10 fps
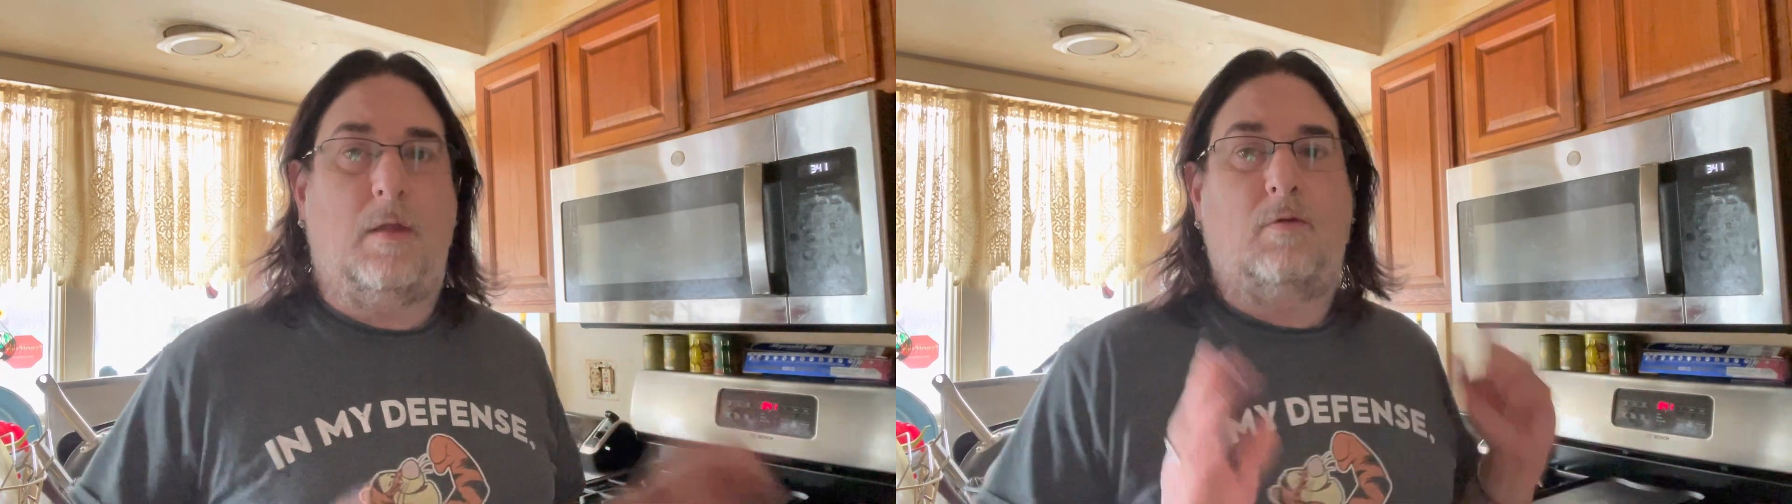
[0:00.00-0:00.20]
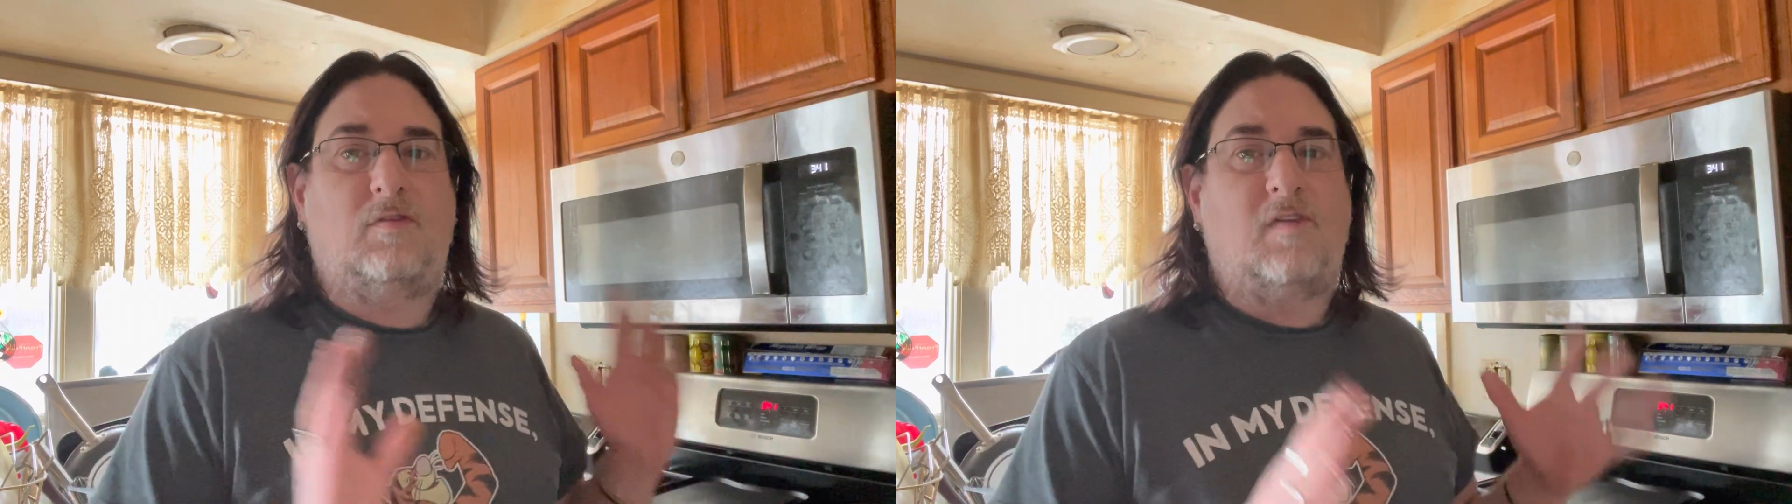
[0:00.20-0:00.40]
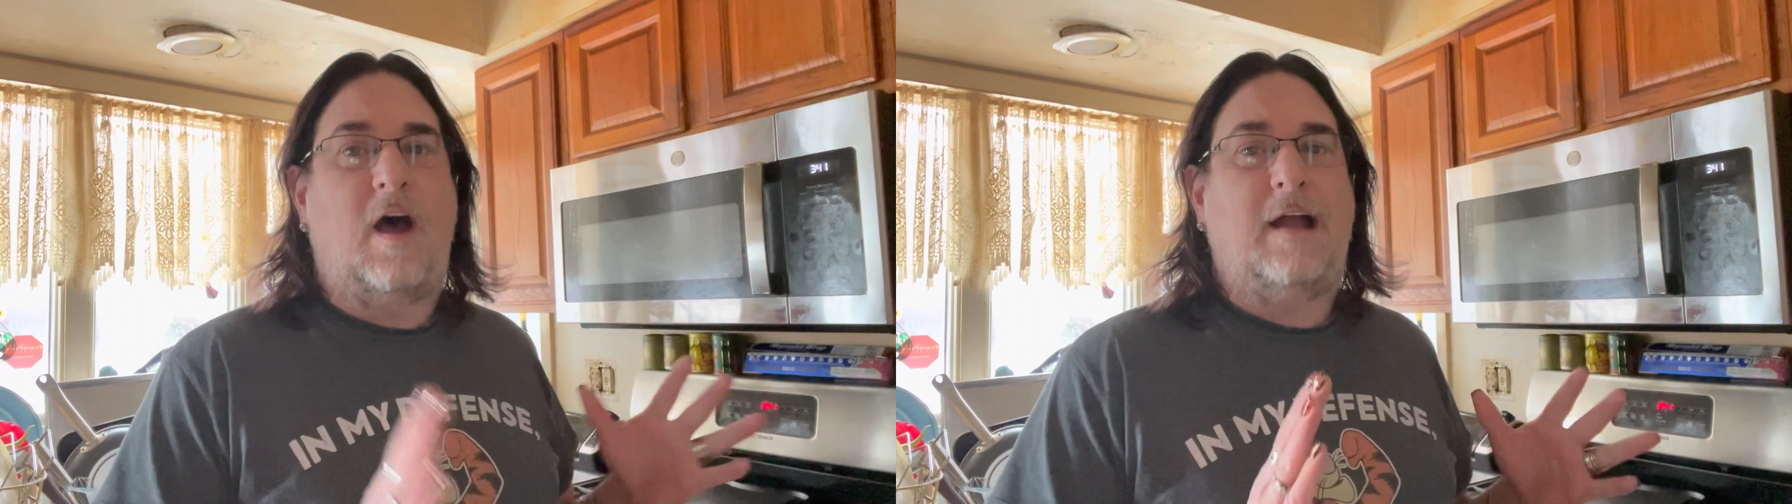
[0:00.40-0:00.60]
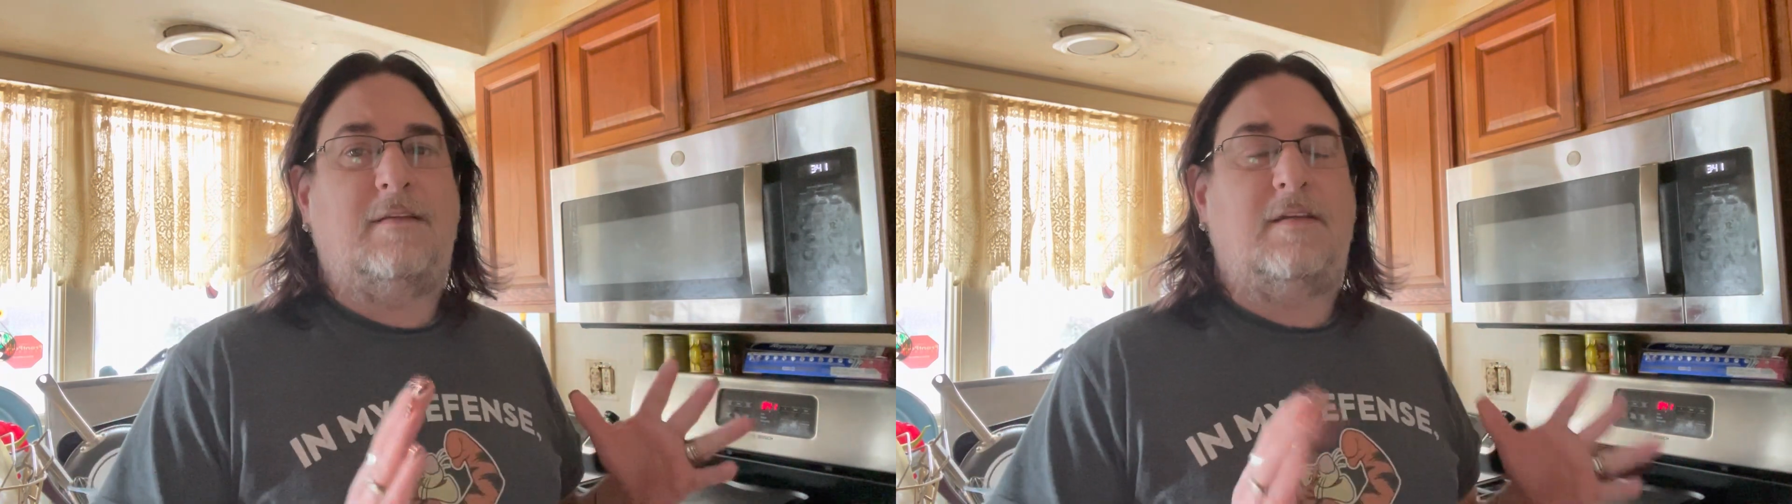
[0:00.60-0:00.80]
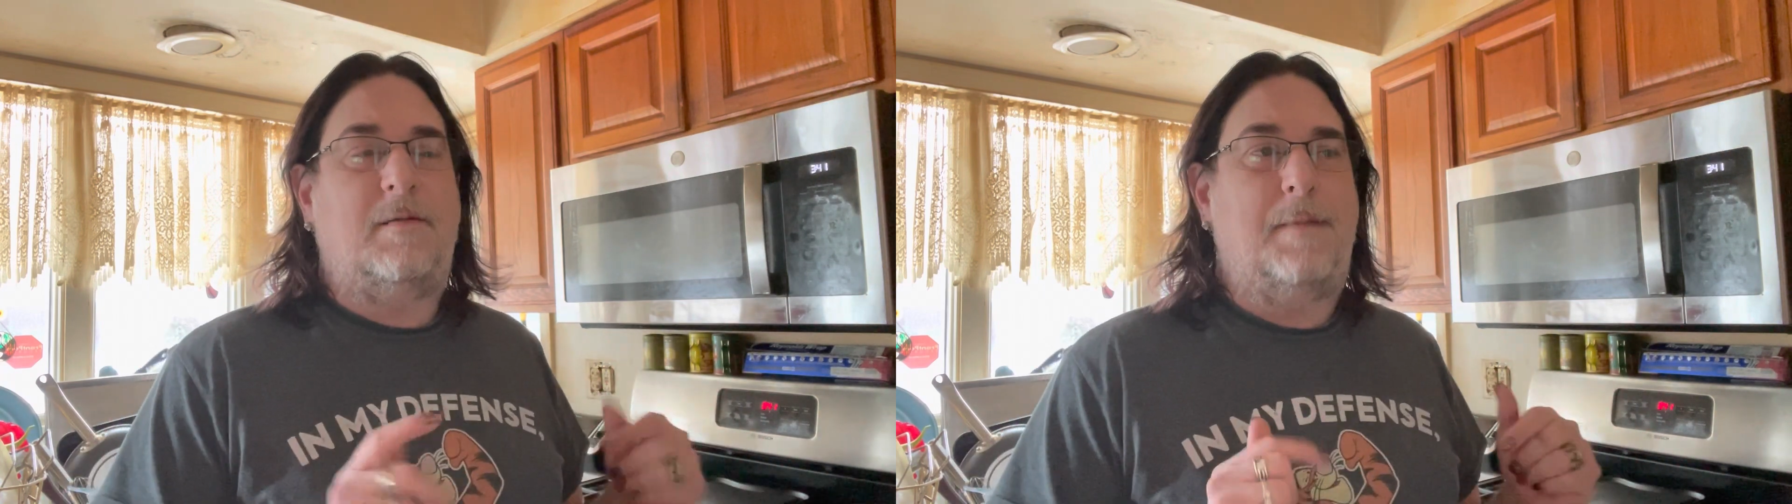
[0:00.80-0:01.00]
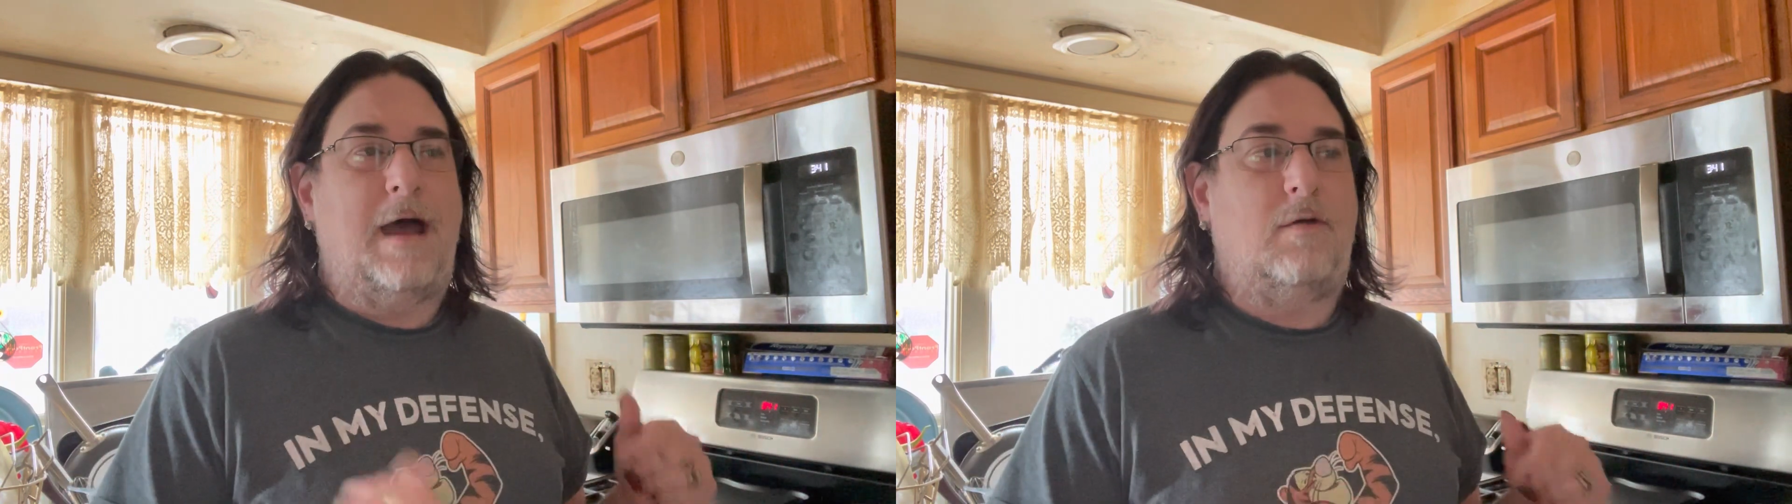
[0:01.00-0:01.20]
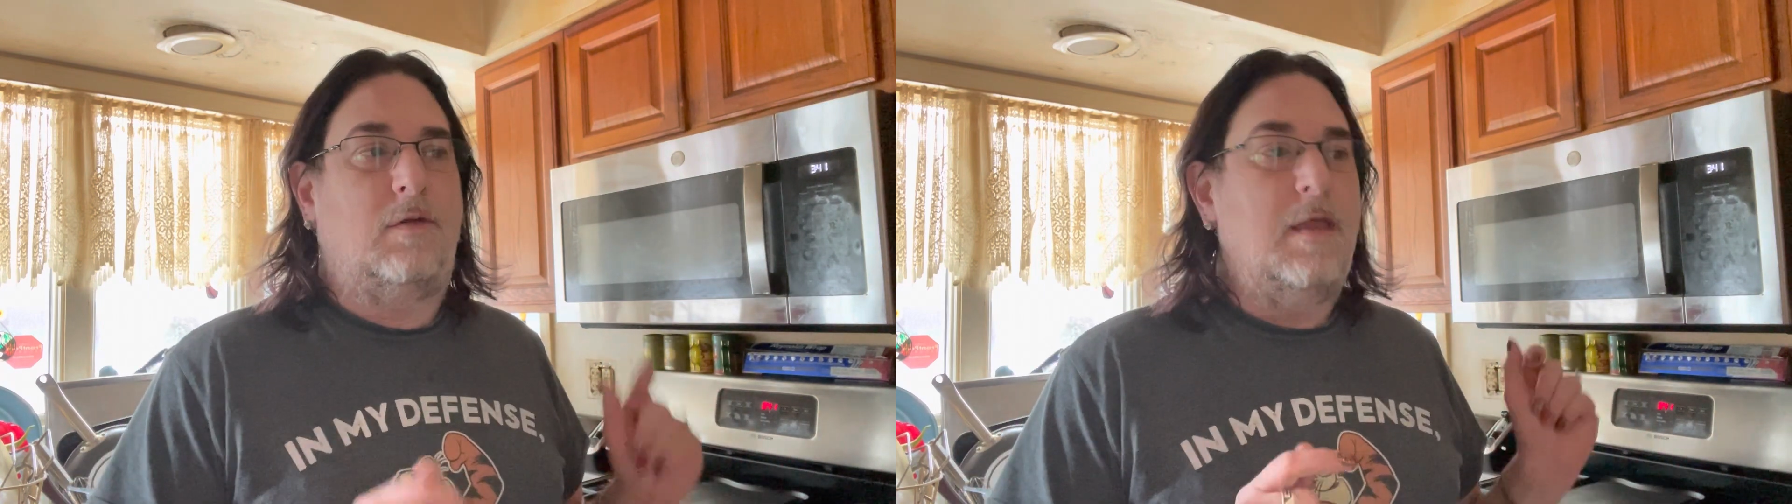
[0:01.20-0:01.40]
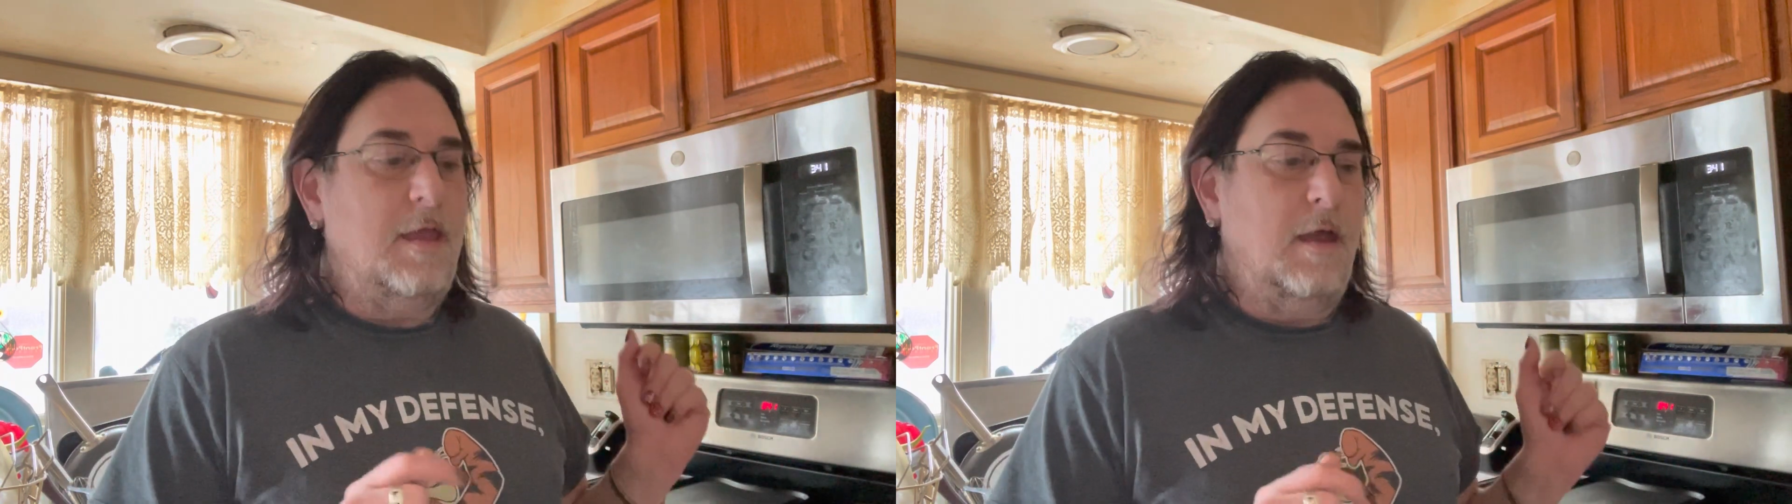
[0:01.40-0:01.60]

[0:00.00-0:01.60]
talked about